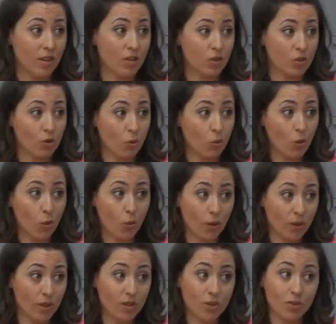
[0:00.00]
So, what
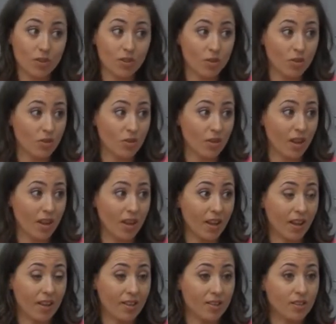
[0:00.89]
we're doing
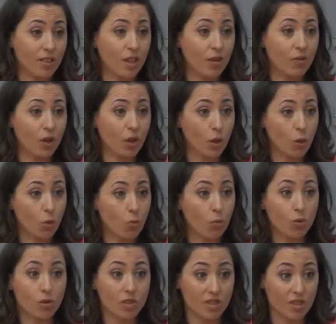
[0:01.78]
today is giving you
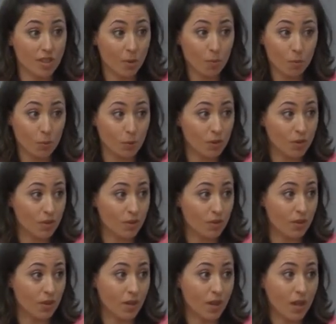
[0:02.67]
more tips
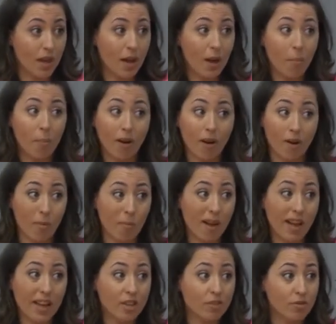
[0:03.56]
about
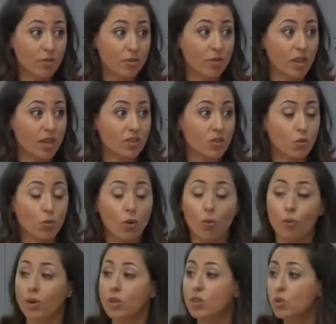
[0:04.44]
mindfulness.
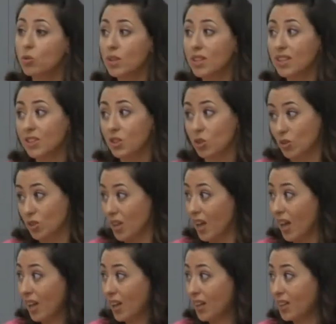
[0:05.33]
What we're doing
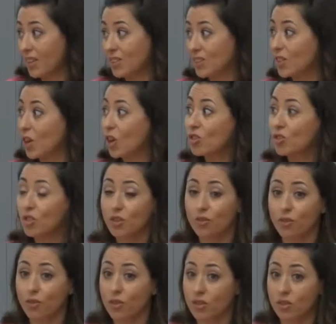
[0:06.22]
today is not
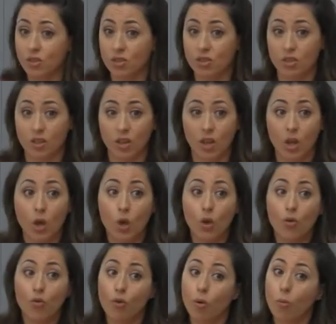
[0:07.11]
different
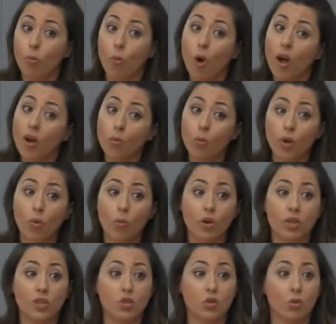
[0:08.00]
from what we
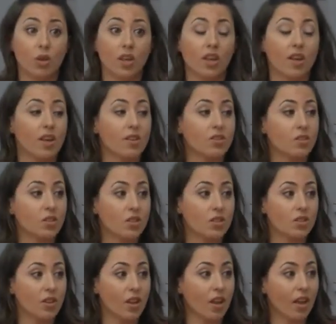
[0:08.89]
were doing
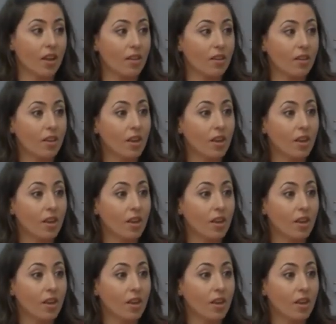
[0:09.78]
yesterday.